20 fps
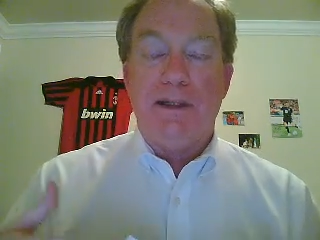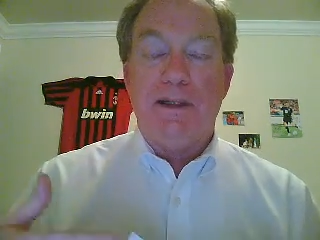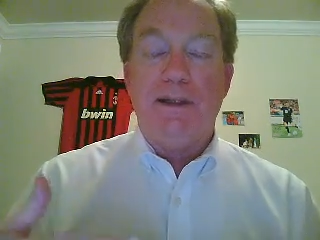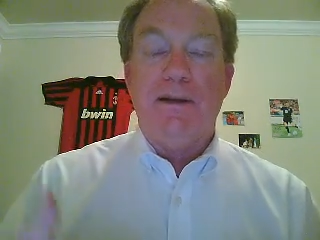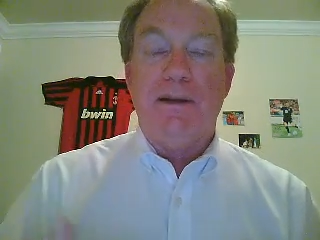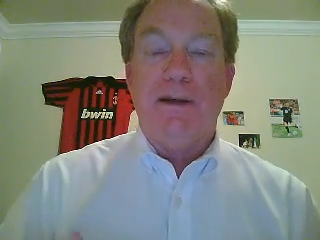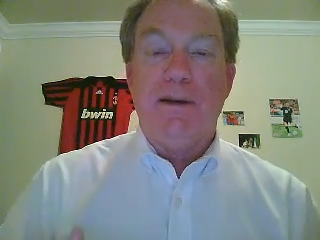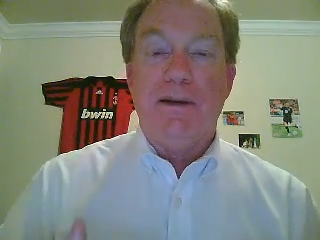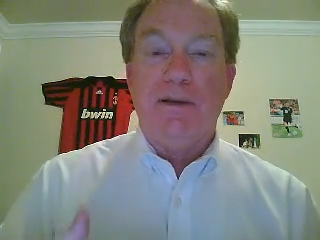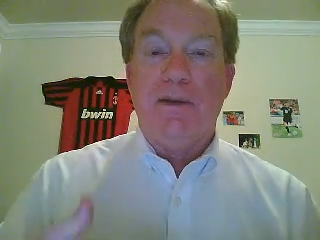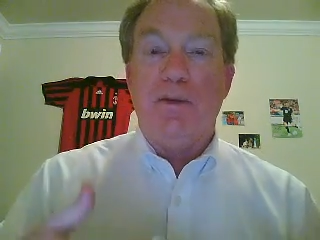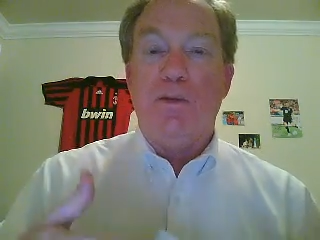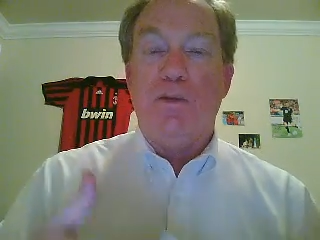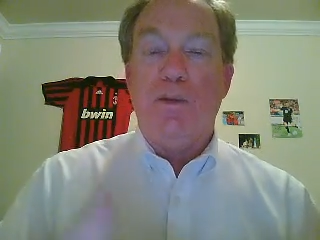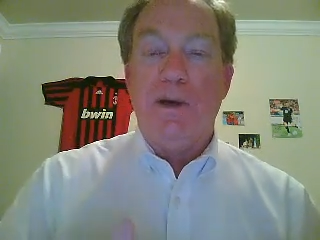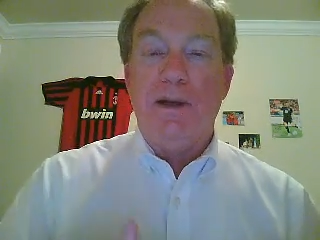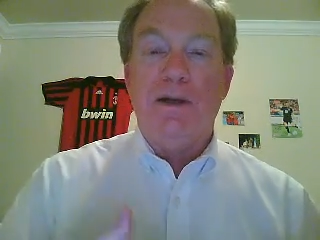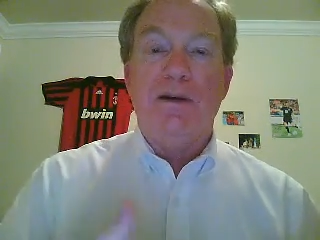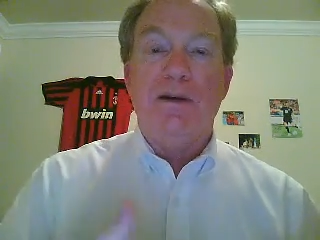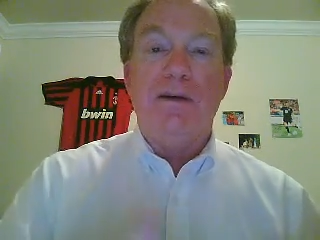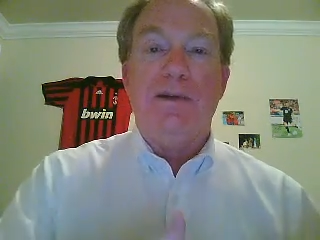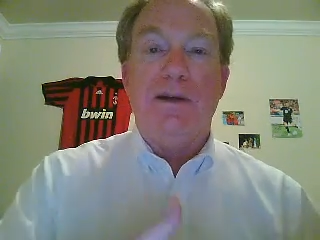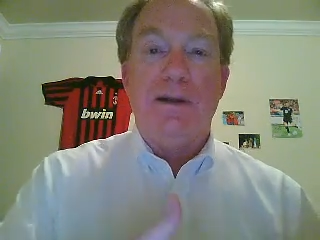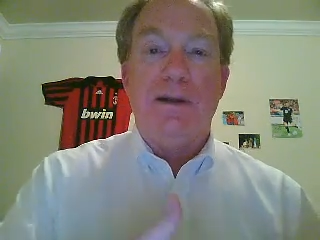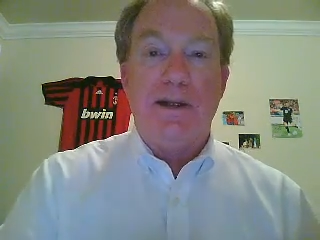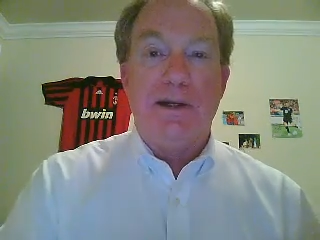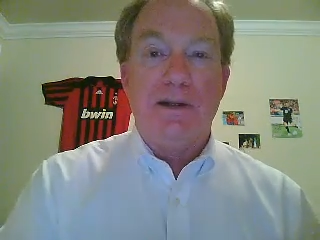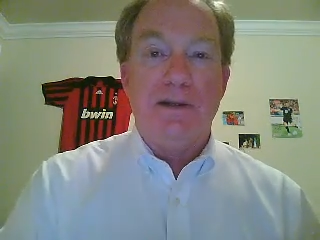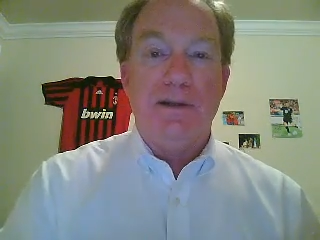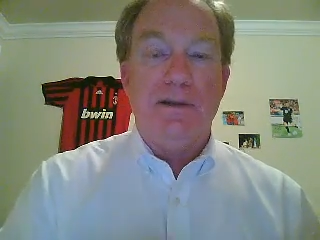declare the winner of an
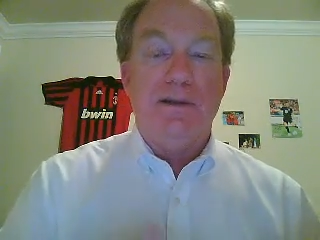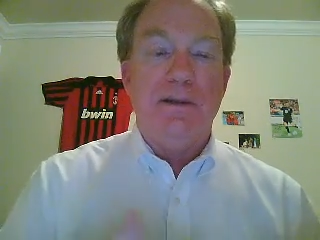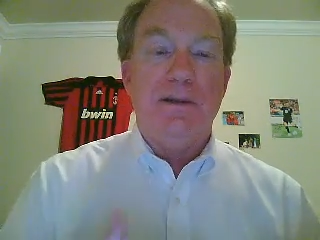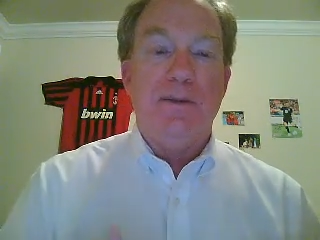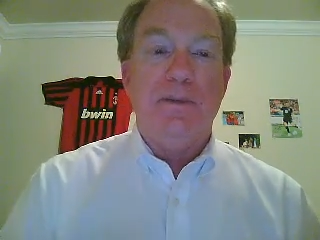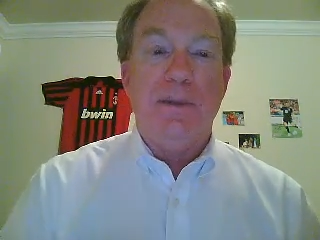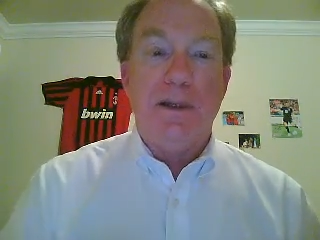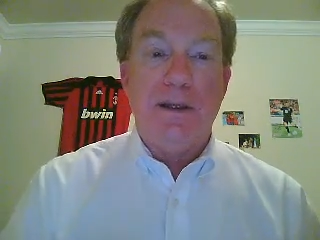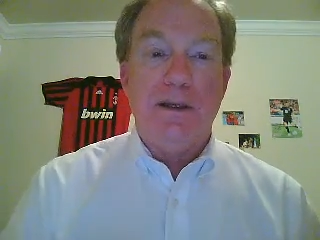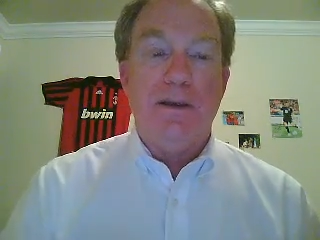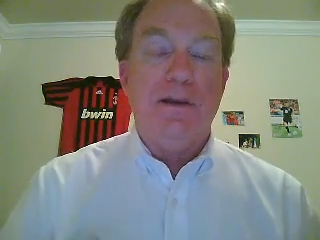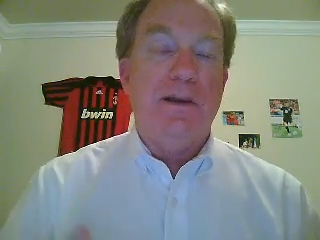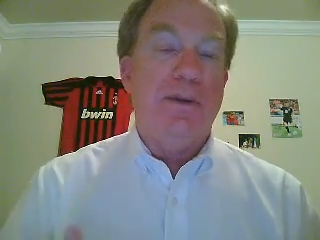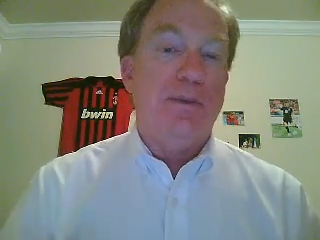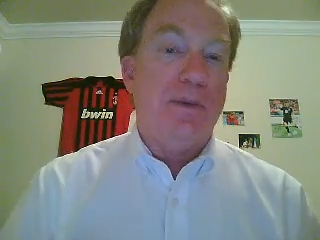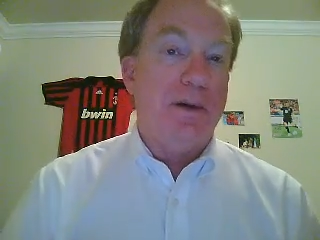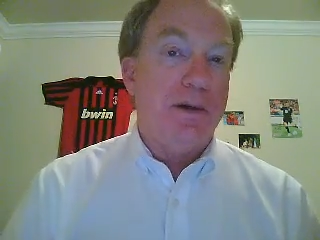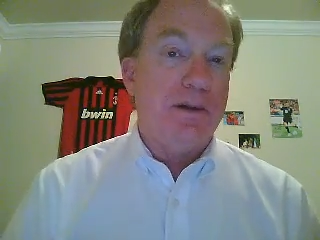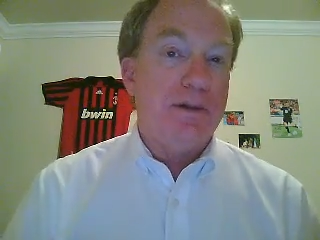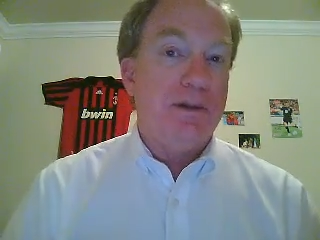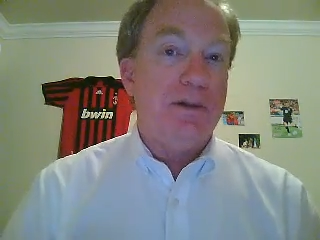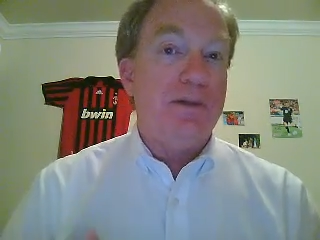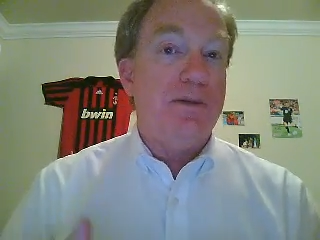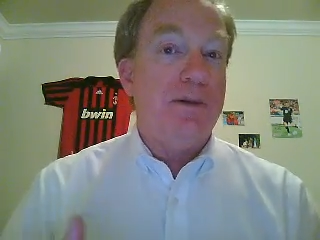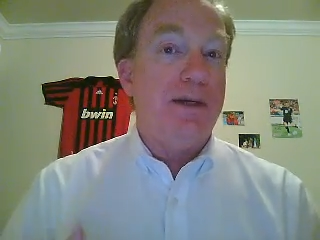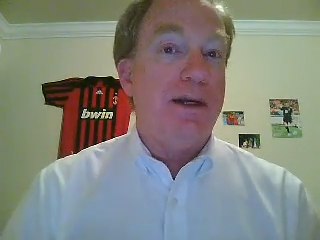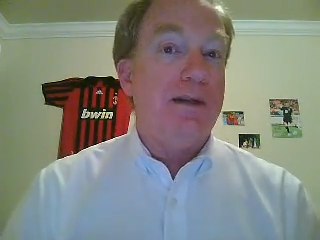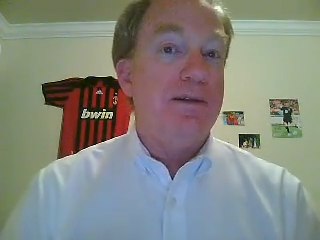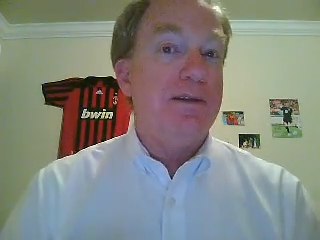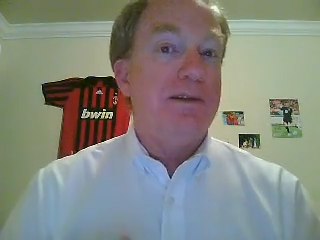election to be the person
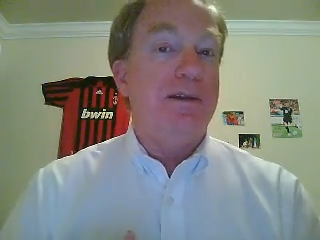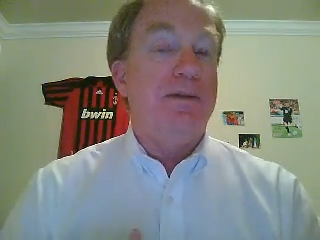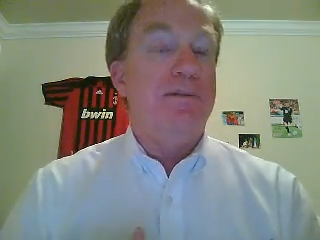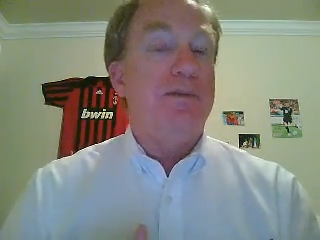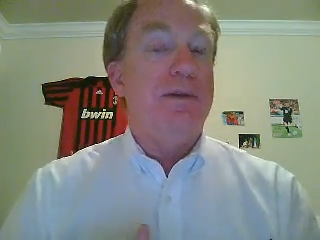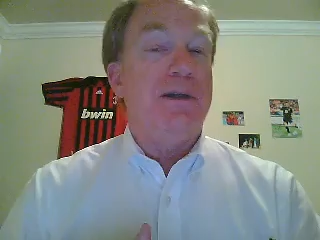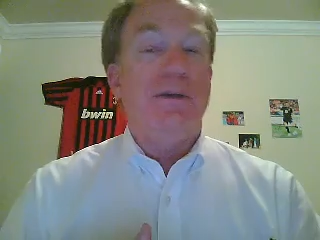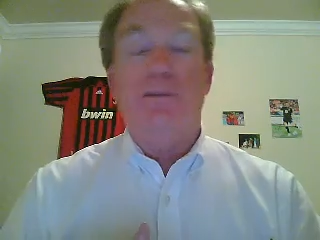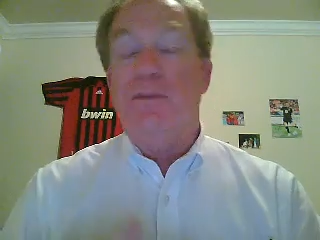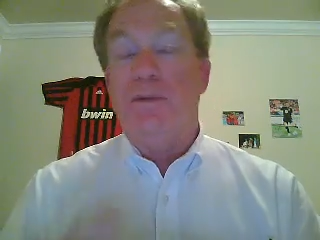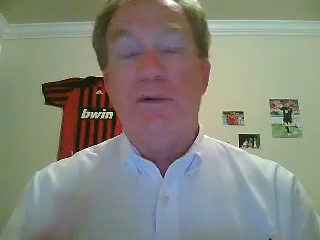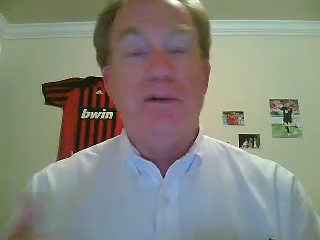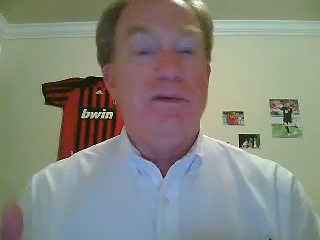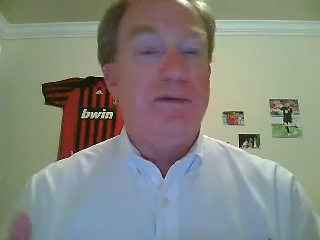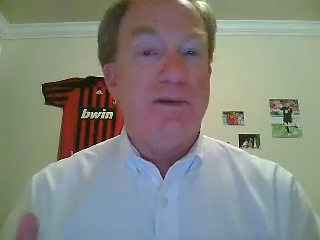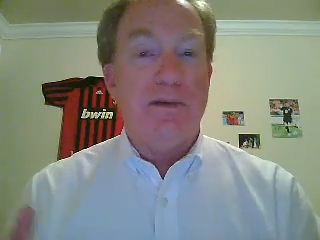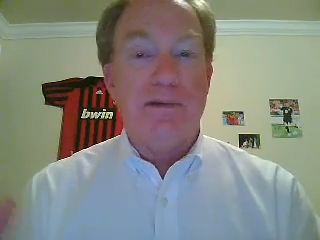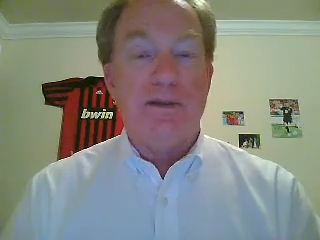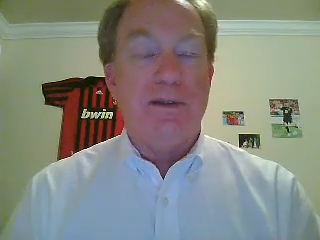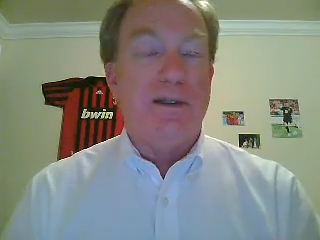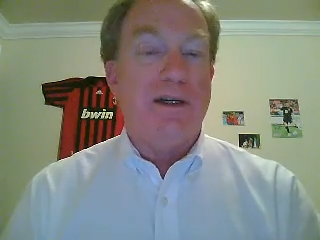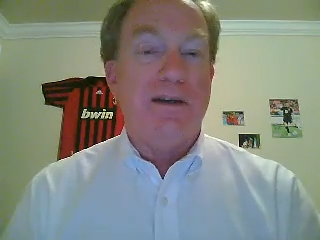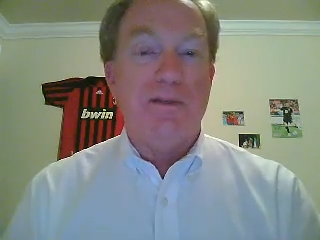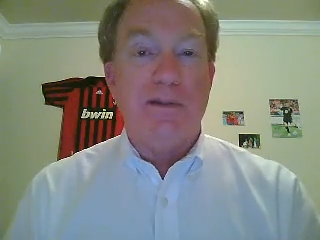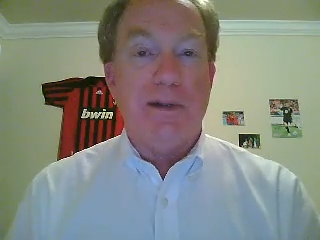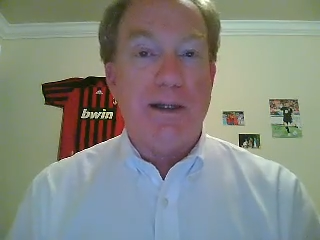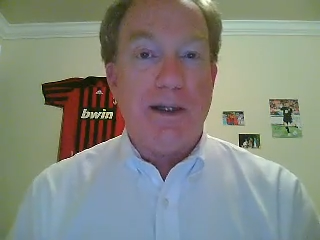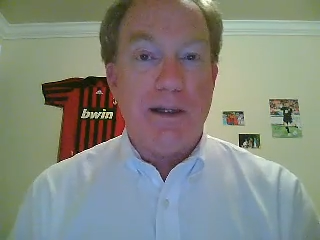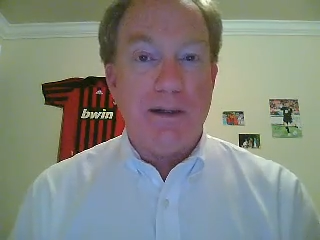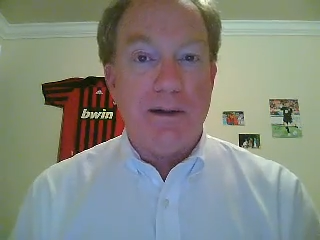who gets simply more votes than
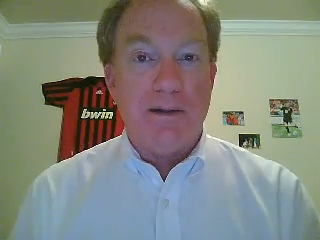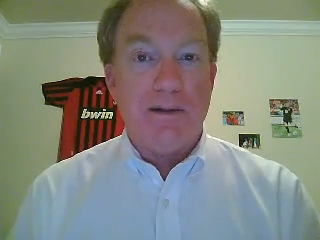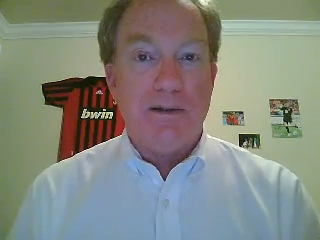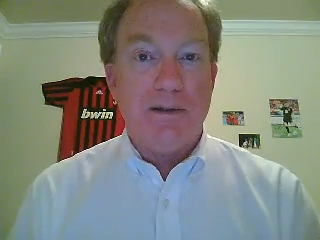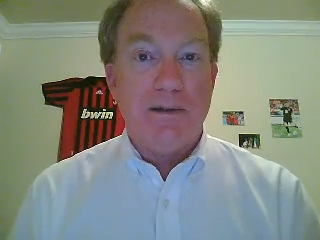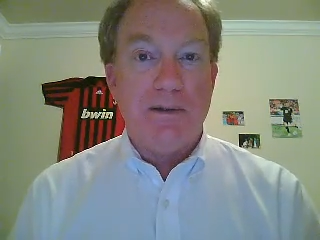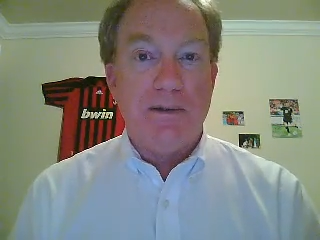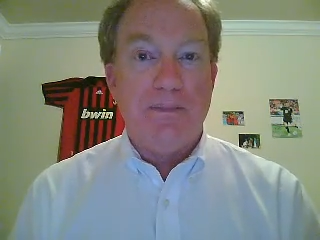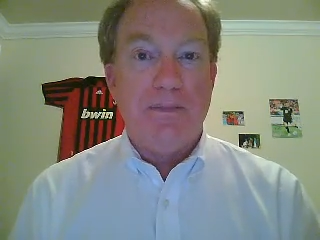everybody else.